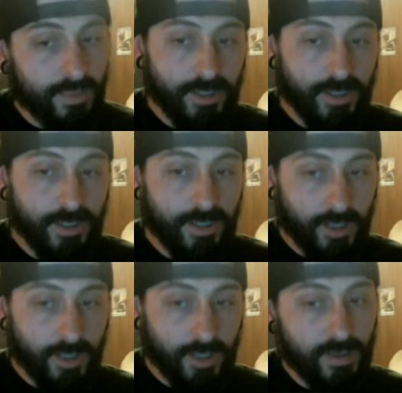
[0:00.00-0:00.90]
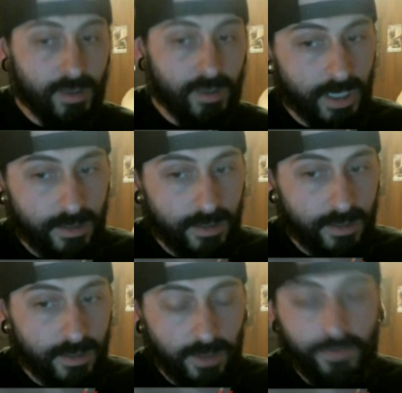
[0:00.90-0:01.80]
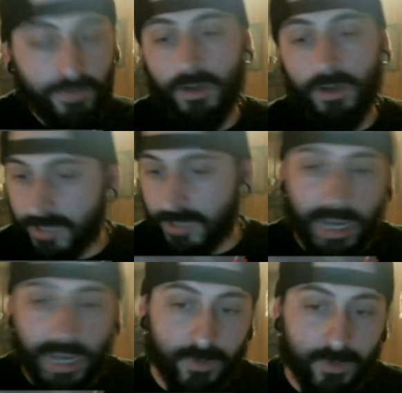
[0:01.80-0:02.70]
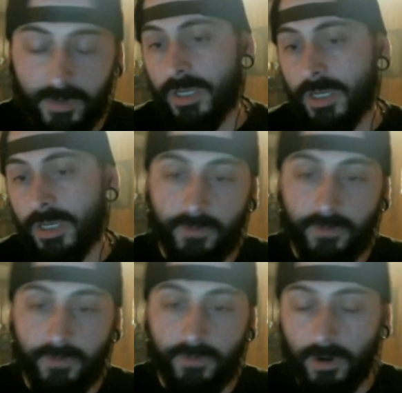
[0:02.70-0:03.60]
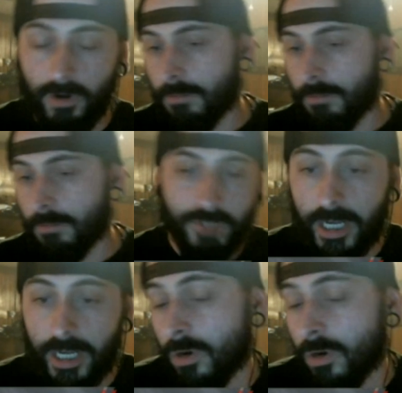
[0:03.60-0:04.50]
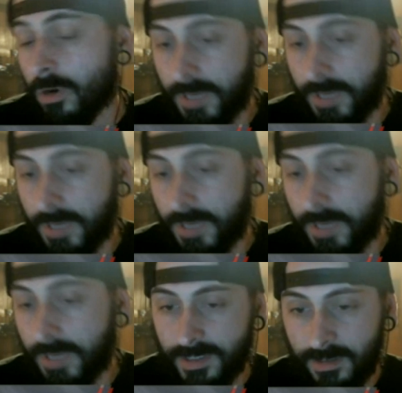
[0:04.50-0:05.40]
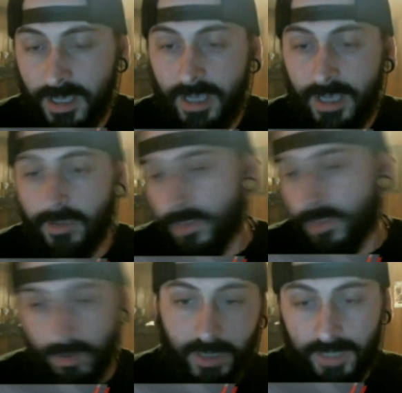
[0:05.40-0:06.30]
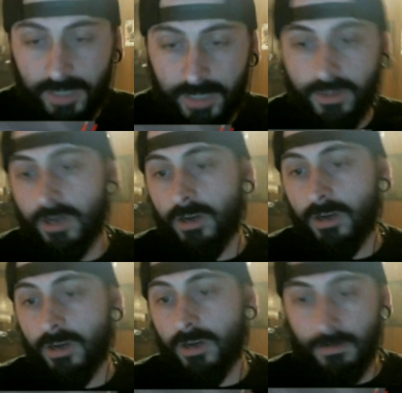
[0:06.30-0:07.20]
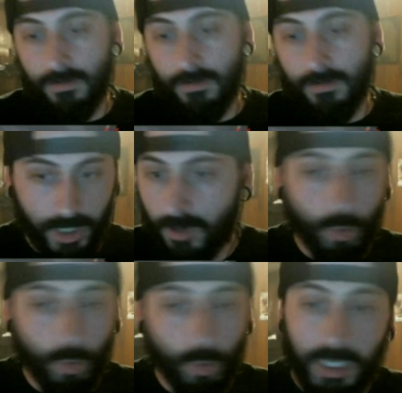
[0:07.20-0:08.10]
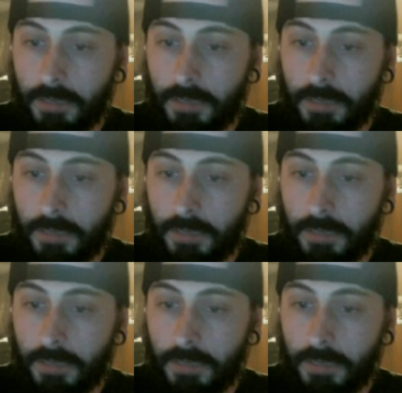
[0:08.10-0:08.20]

they do give a shit that there's tax revenue coming in from somebody owning a business. They do give a shit that they're, bringing